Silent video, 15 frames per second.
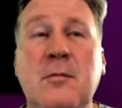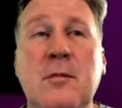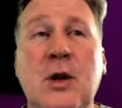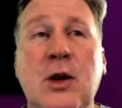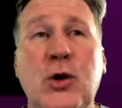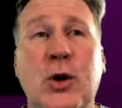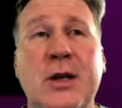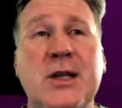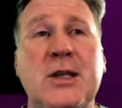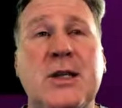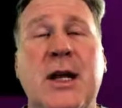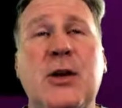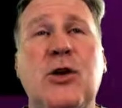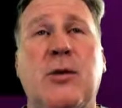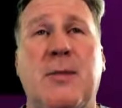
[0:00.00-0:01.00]
you're going to
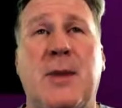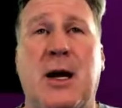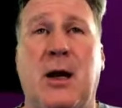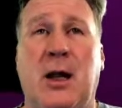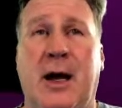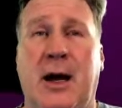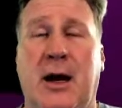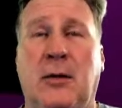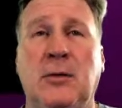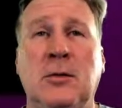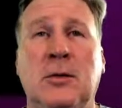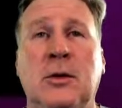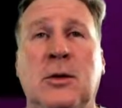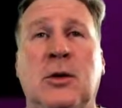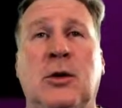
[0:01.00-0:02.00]
send your mail out
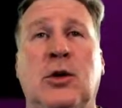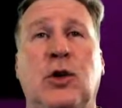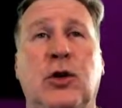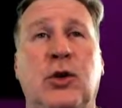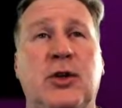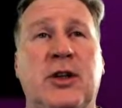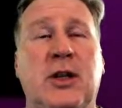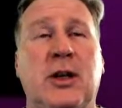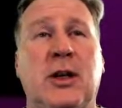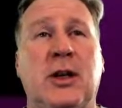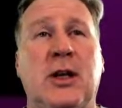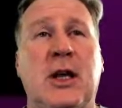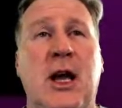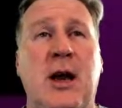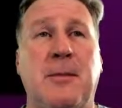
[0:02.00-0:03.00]
using
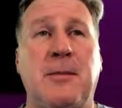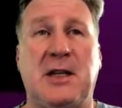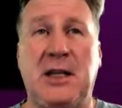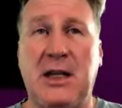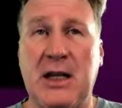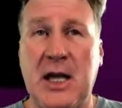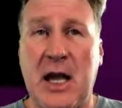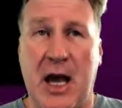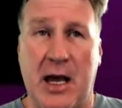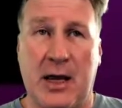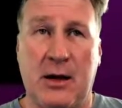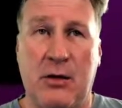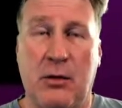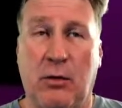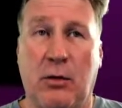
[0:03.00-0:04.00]
the MTA
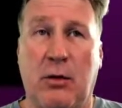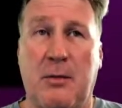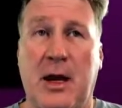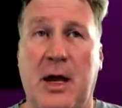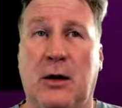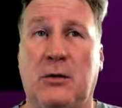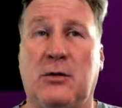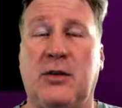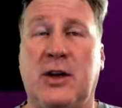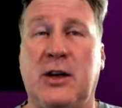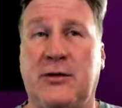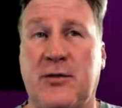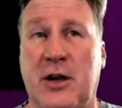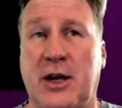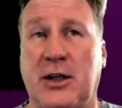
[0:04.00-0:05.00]
or mail
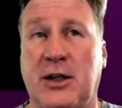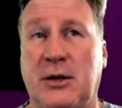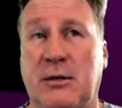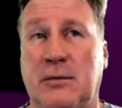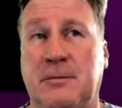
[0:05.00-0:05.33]
transport agent.